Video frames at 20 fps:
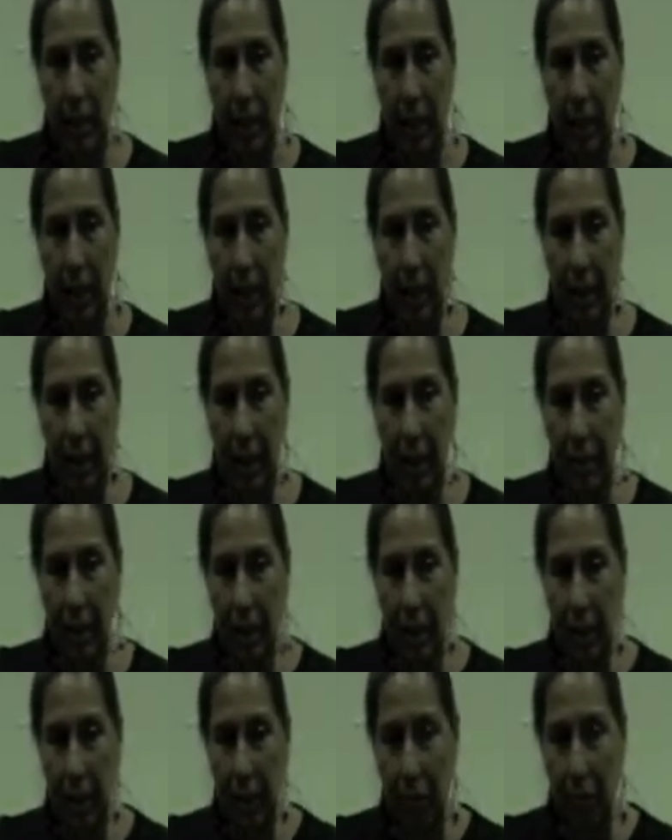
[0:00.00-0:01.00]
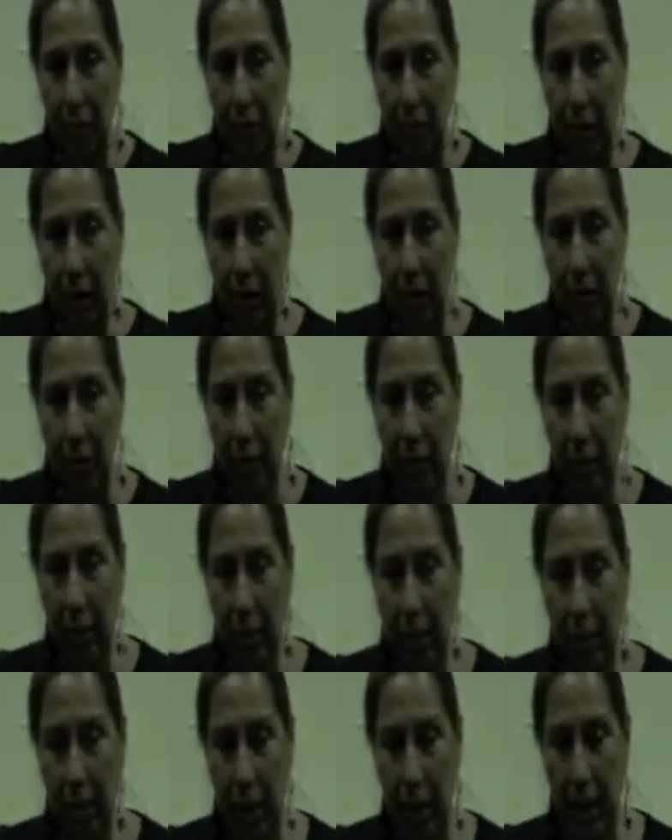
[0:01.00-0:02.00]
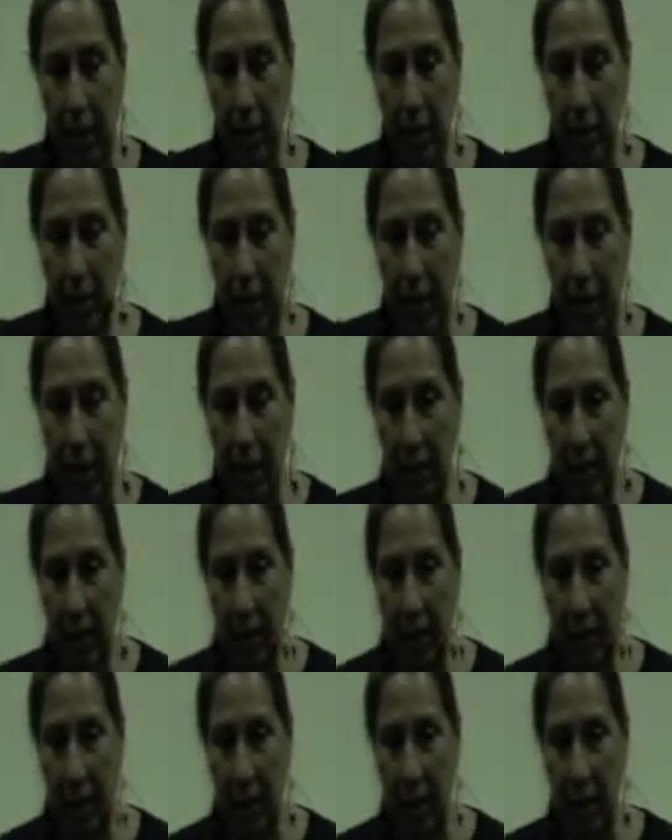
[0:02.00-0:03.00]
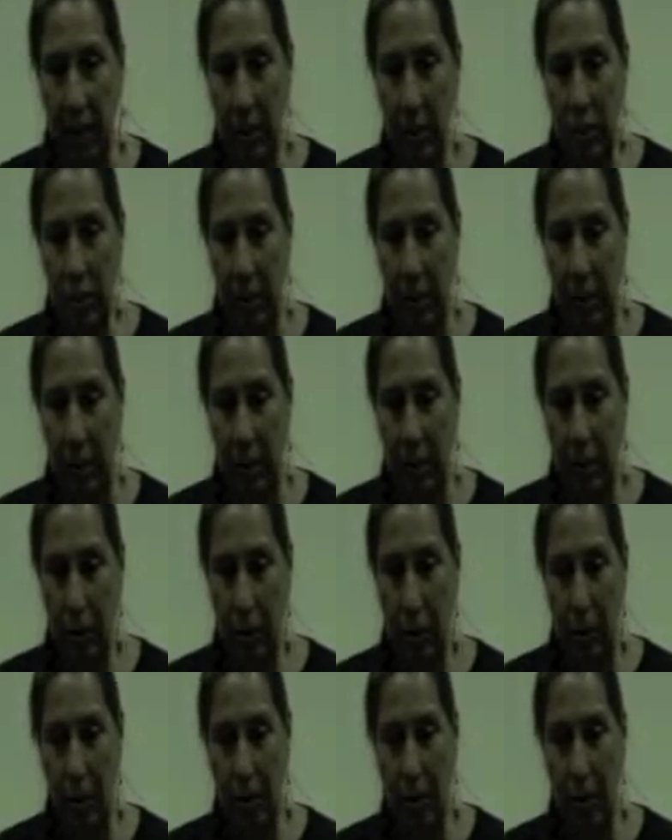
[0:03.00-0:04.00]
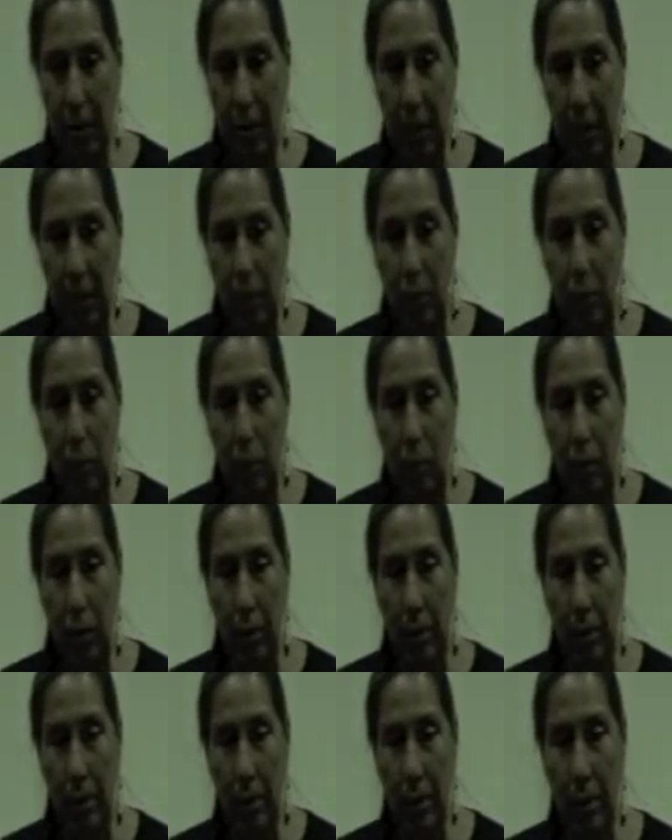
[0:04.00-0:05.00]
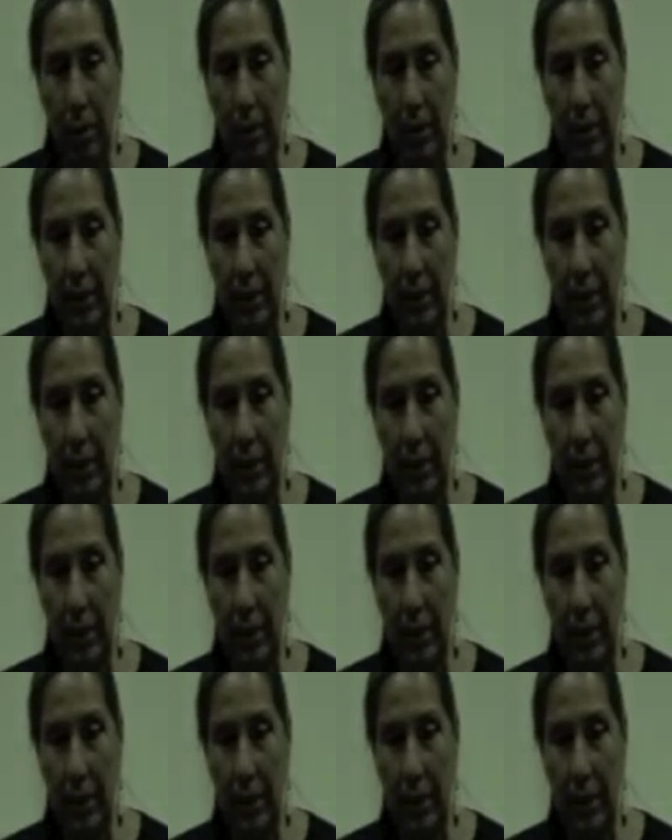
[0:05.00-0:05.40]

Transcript: And if you drive 5 miles south of that is where our tribal headquarters is,